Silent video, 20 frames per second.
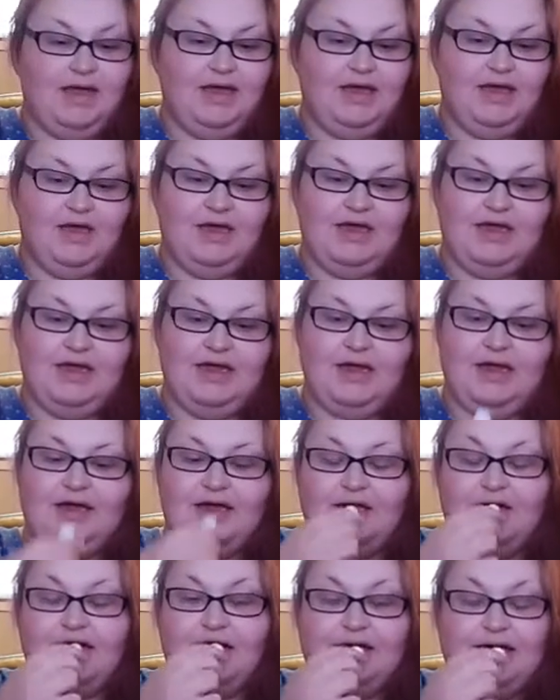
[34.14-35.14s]
And there you
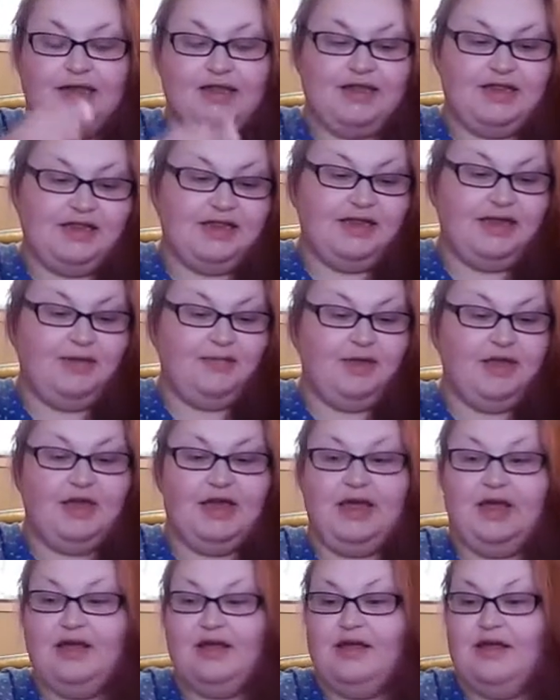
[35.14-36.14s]
go, you get to see
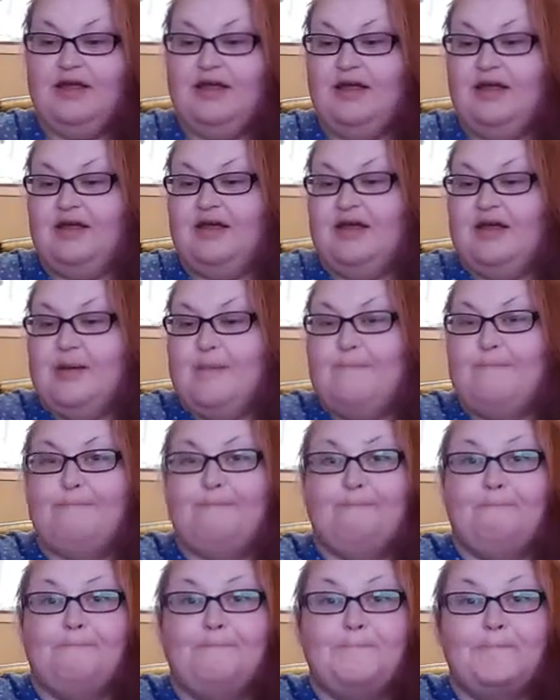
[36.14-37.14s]
me
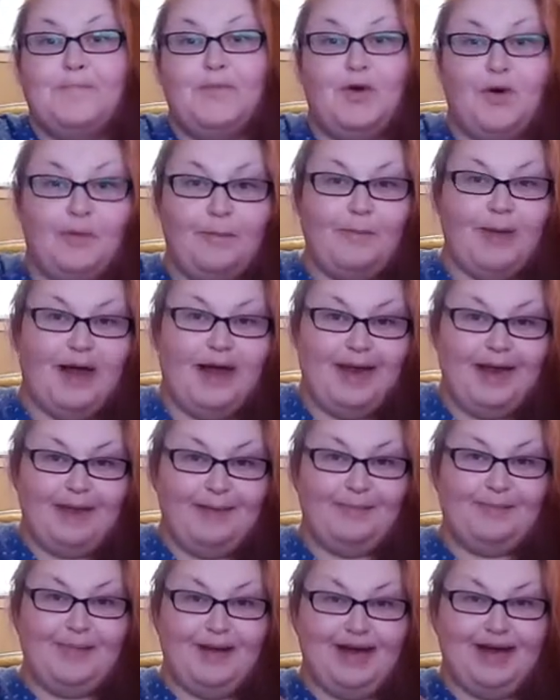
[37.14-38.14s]
put my
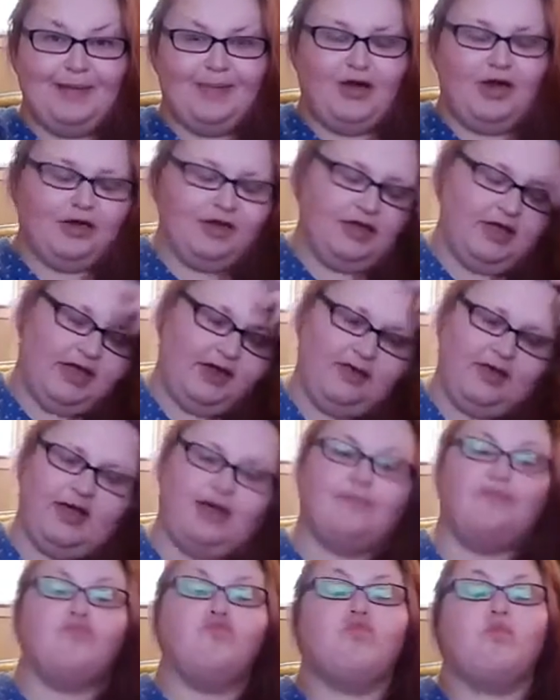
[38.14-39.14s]
lip balm on.
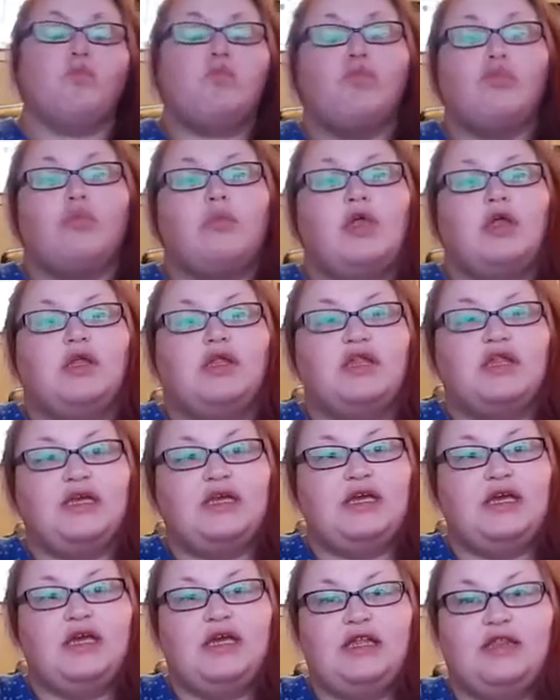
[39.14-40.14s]
Anyway,
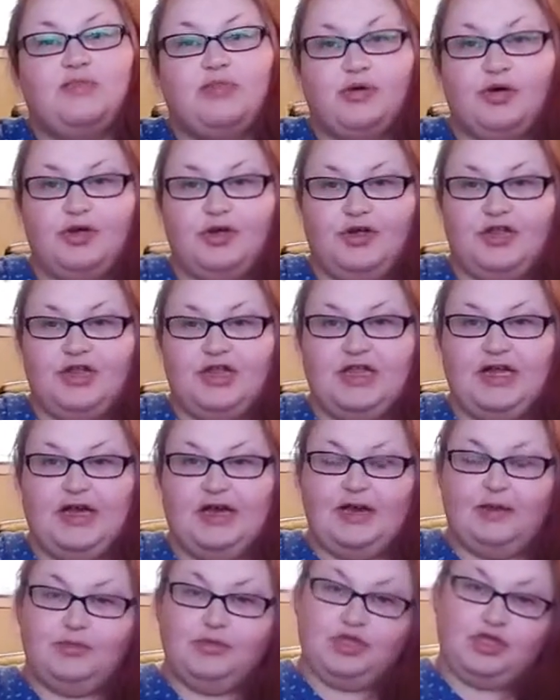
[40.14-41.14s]
today's post,
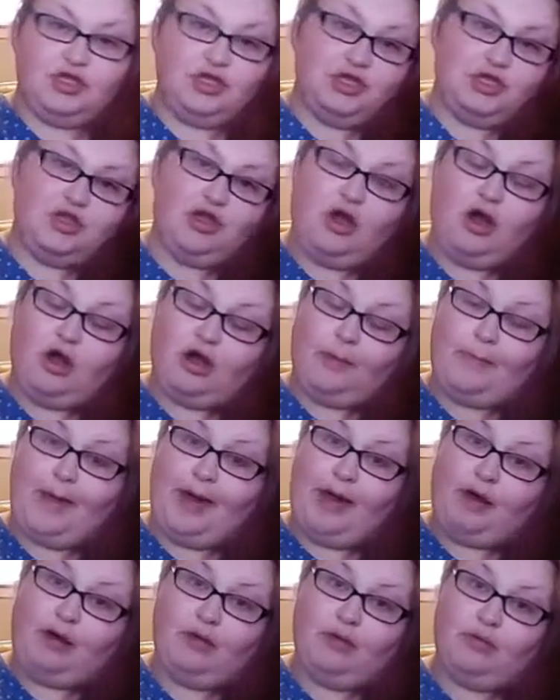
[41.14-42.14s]
I'm just going to talk
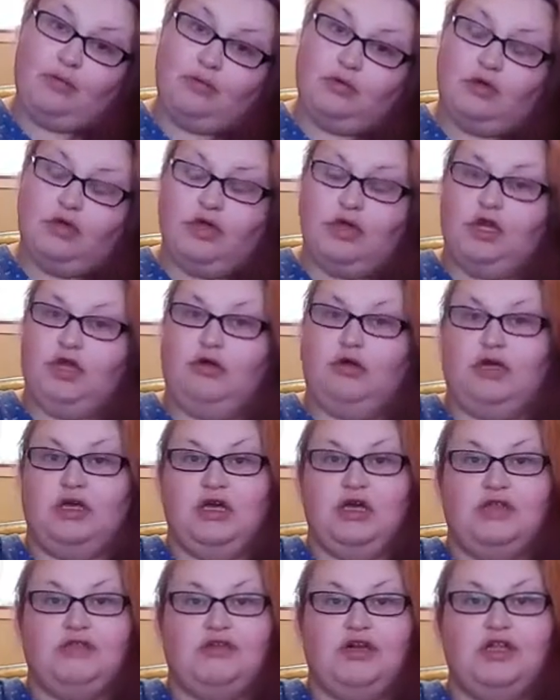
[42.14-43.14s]
about a New
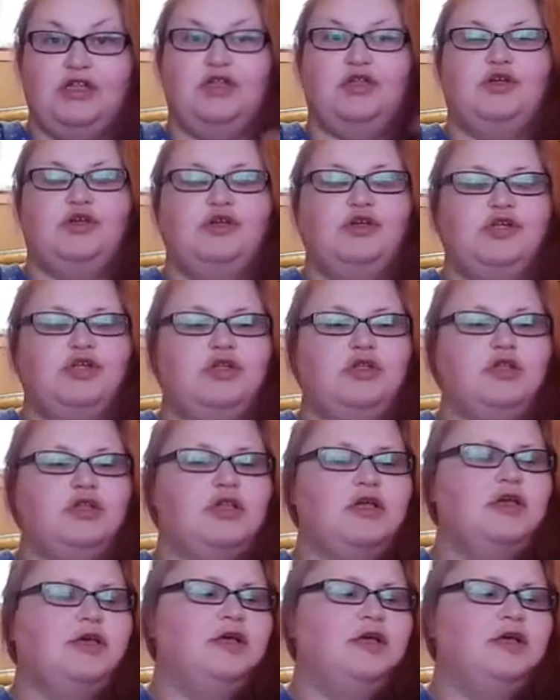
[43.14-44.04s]
Year's resolutions.